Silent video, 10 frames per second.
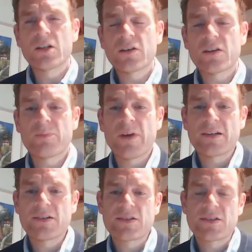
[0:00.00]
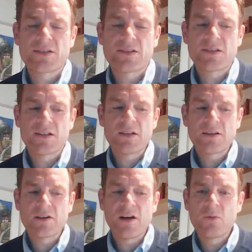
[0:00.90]
A lot of the practices that
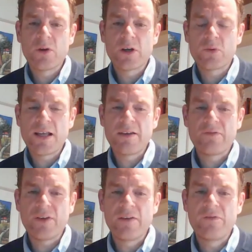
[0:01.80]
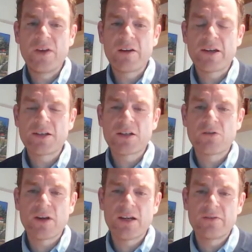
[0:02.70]
I work will have a varying
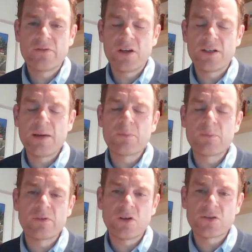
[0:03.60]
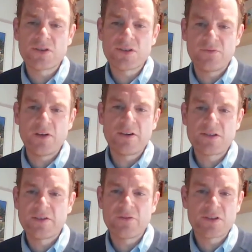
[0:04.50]
degree of a number of doctors at
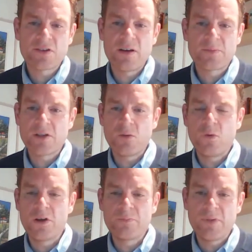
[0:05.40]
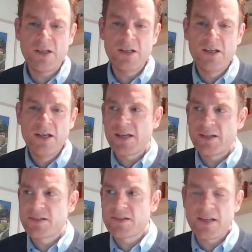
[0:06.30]
various different times. So it won't be,
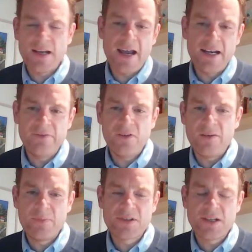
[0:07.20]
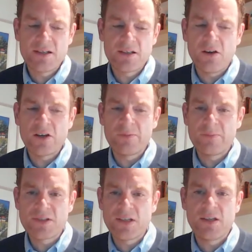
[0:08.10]
say, set 85%
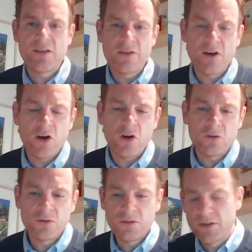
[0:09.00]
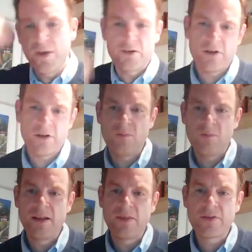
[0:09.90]
occupancy the whole week or the whole
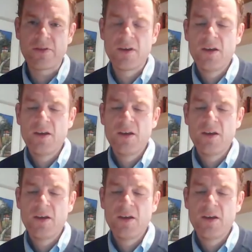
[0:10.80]
month.